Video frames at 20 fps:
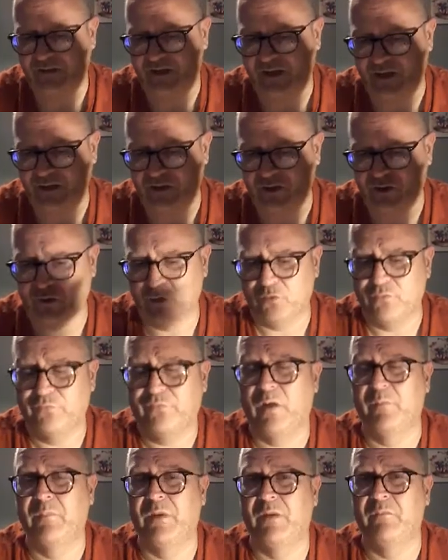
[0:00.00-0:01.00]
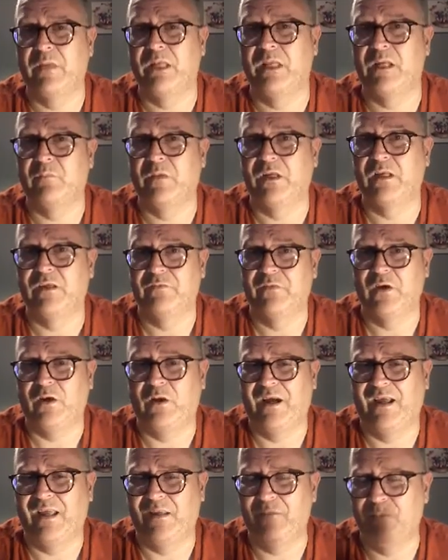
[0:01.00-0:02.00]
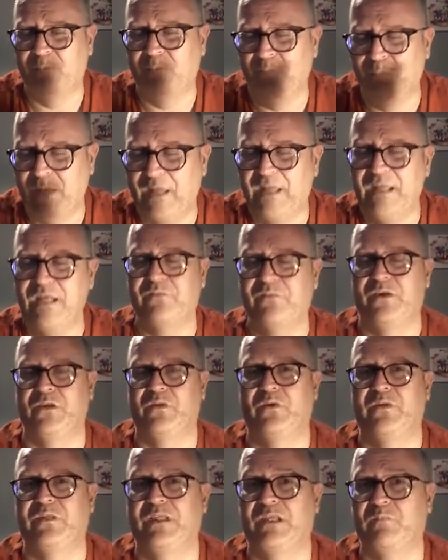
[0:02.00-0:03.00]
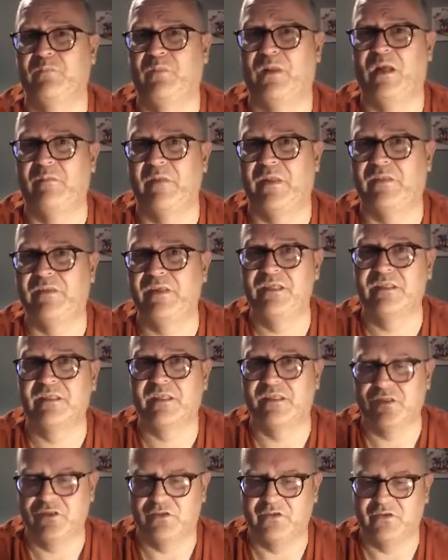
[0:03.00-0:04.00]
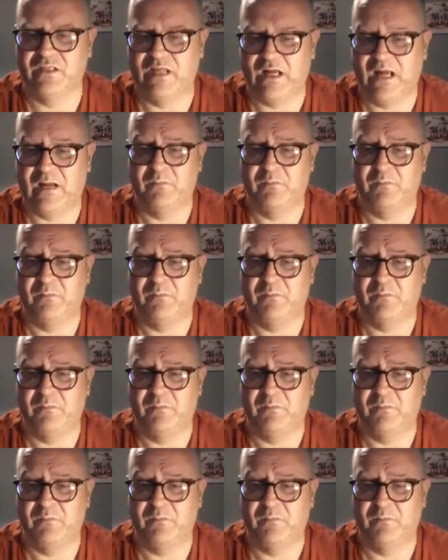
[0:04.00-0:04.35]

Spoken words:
There are so flipping many of us on this planet. These things shouldn't